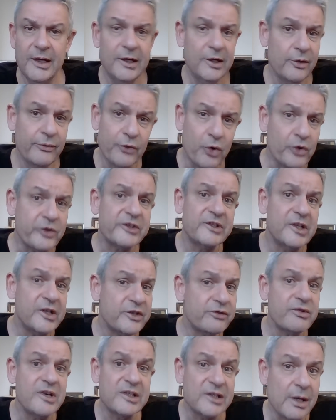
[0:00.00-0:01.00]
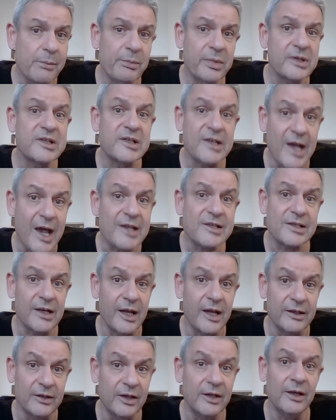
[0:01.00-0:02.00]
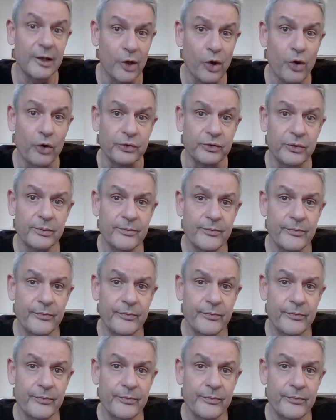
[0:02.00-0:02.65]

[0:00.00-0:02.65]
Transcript: And of course, this resembles gaslighting a lot.